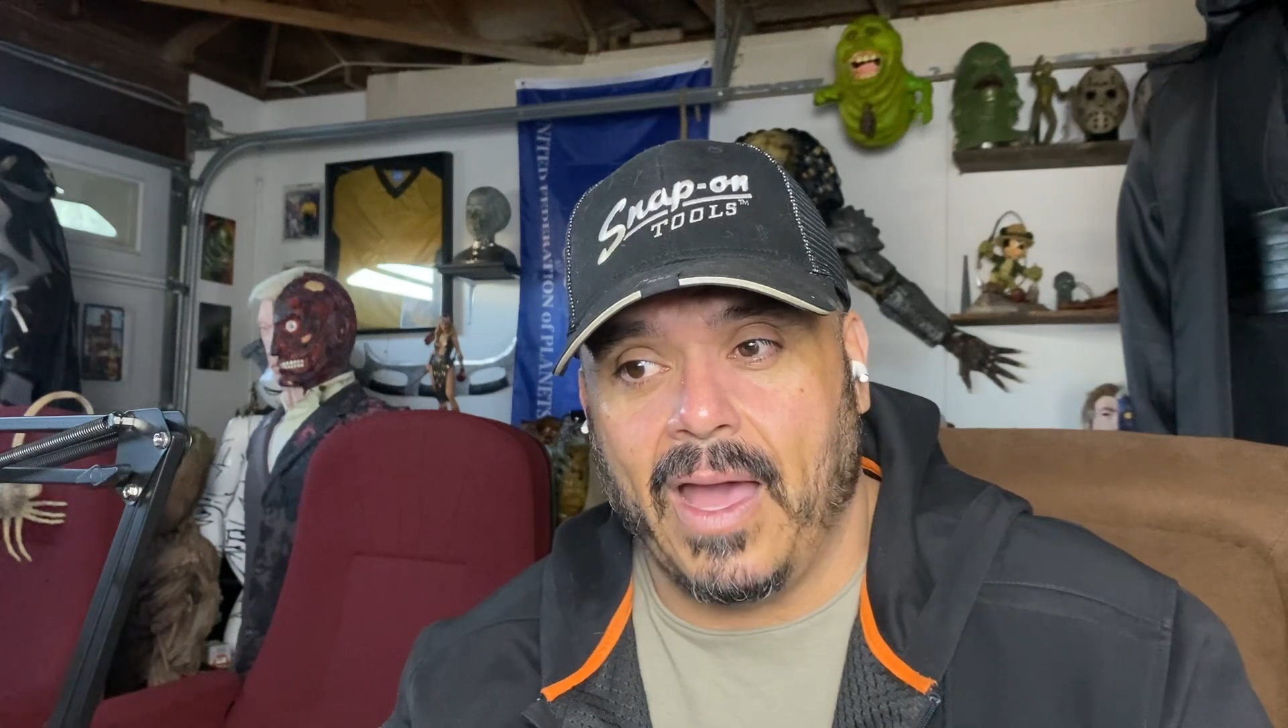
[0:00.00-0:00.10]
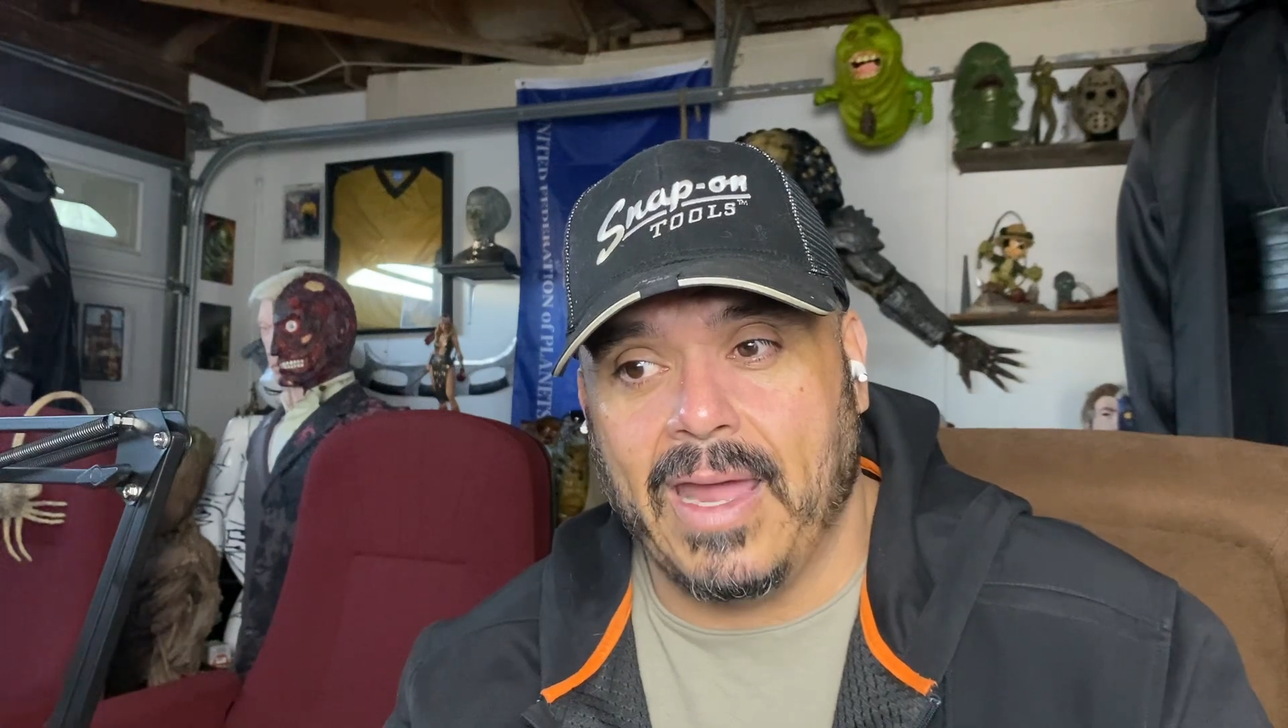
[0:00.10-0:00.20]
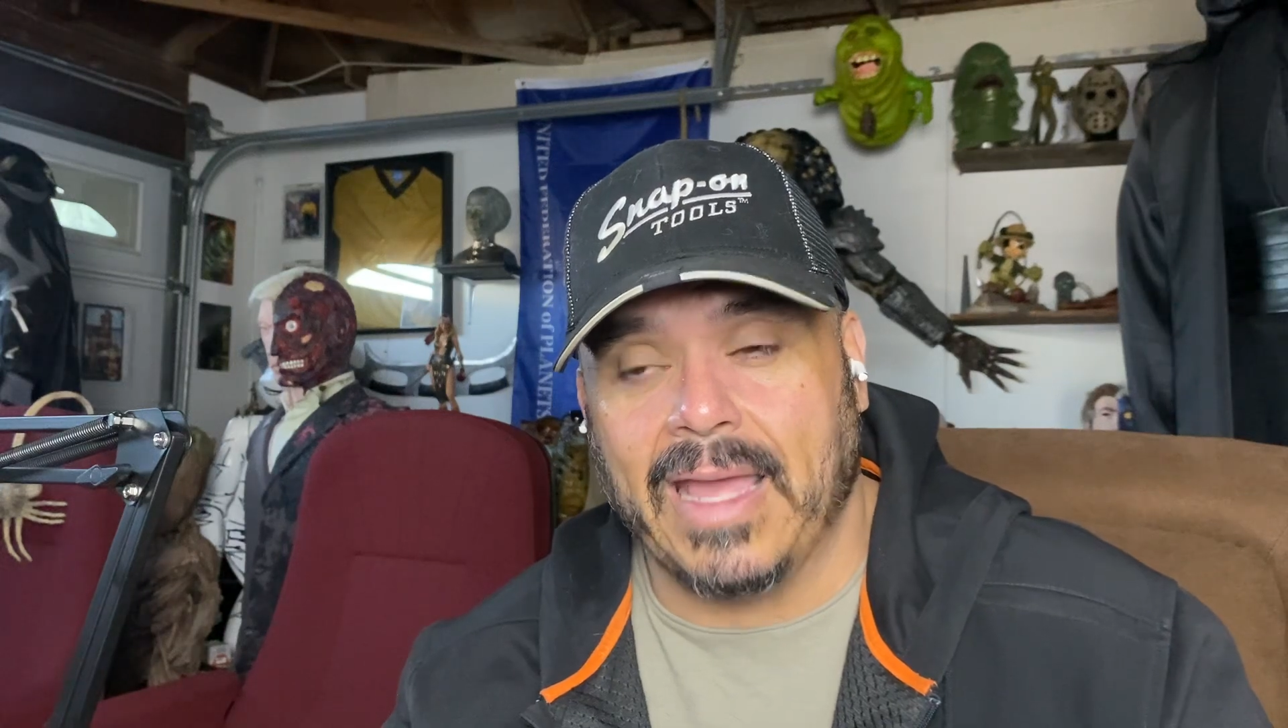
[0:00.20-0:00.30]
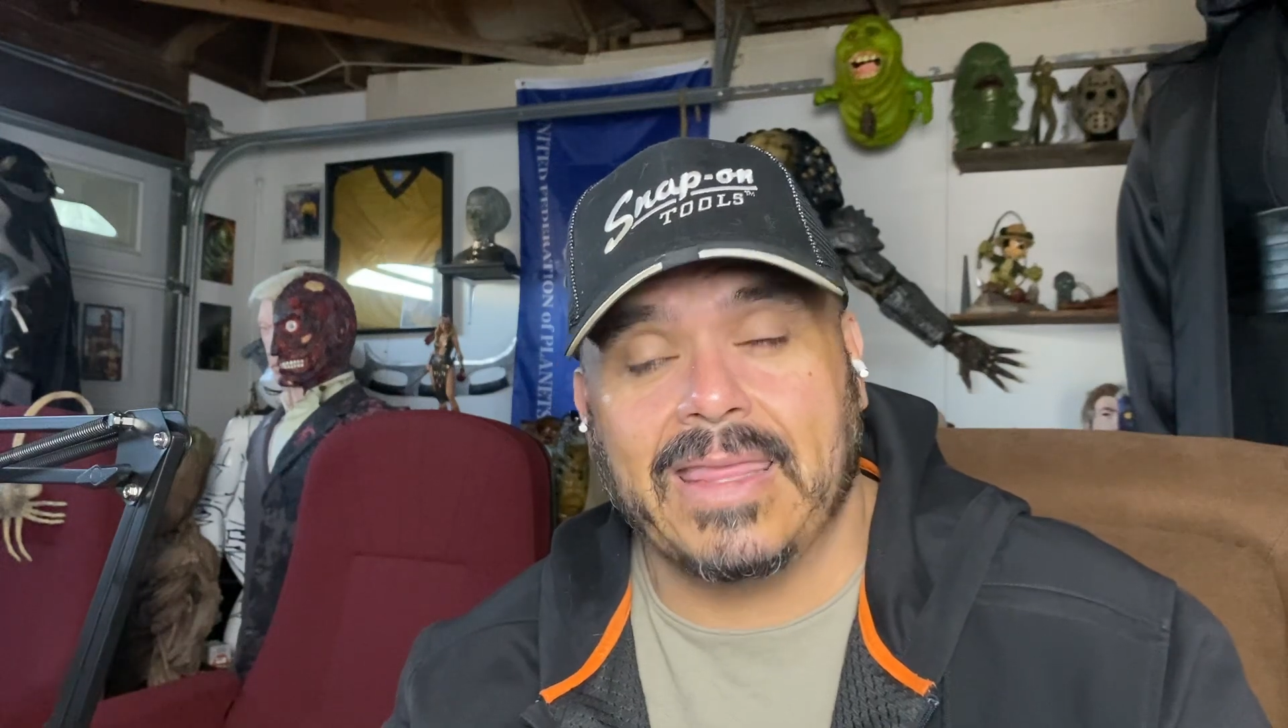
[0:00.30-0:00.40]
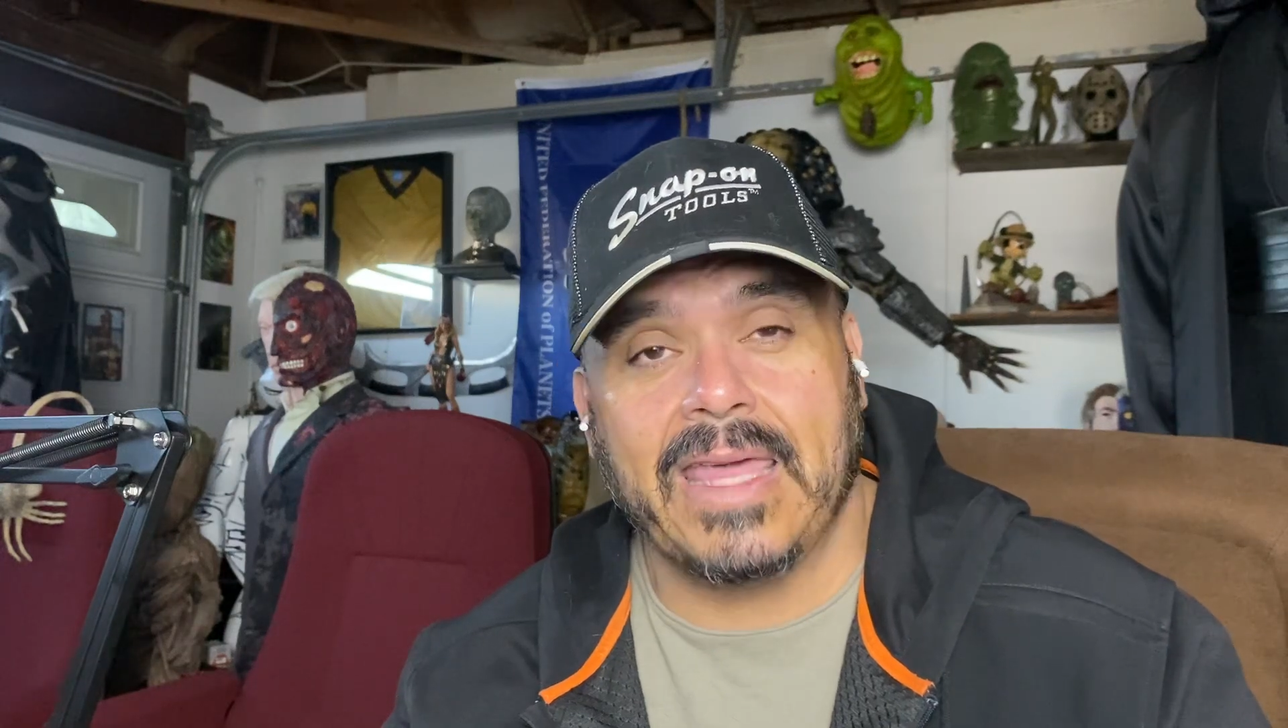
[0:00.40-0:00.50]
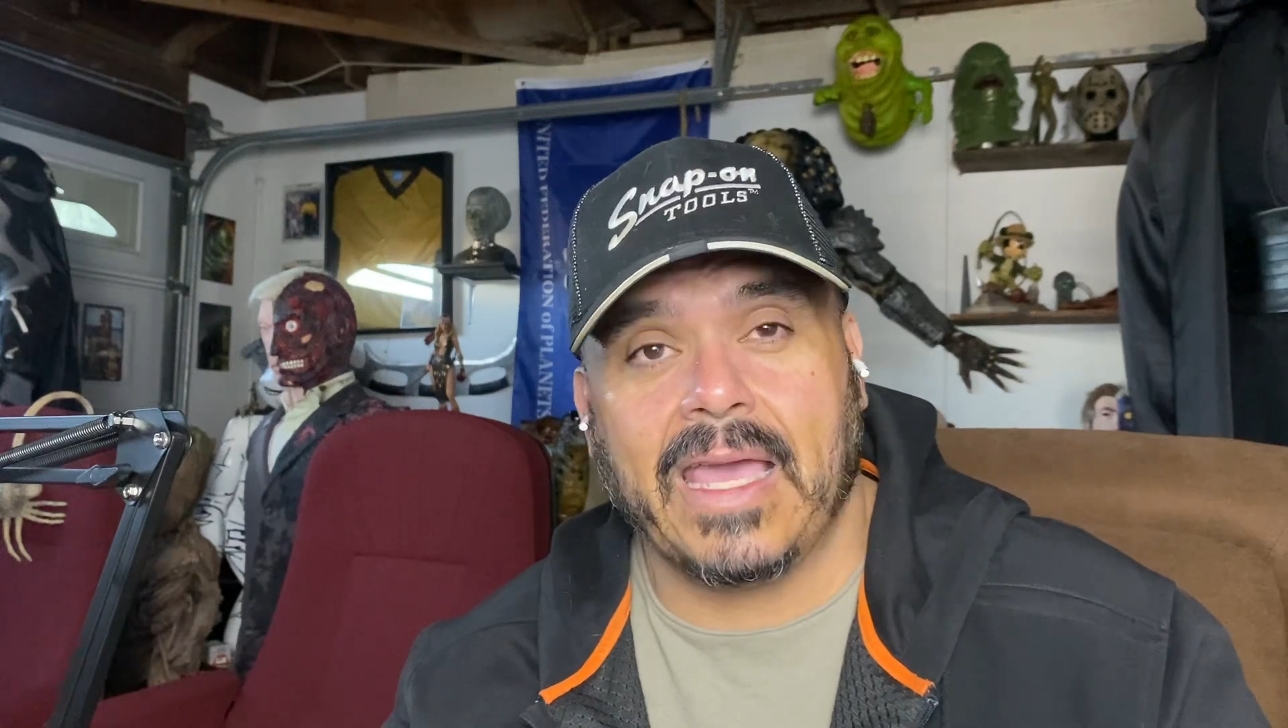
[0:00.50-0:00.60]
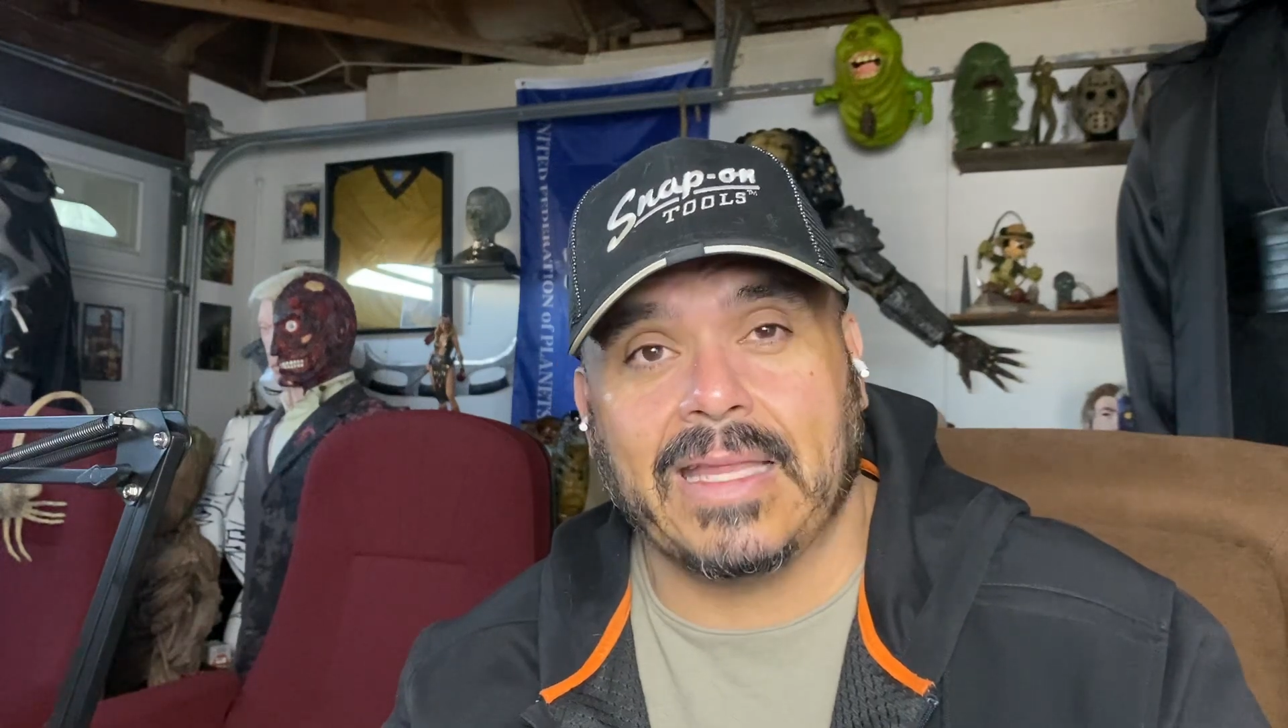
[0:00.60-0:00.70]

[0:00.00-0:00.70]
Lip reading: I think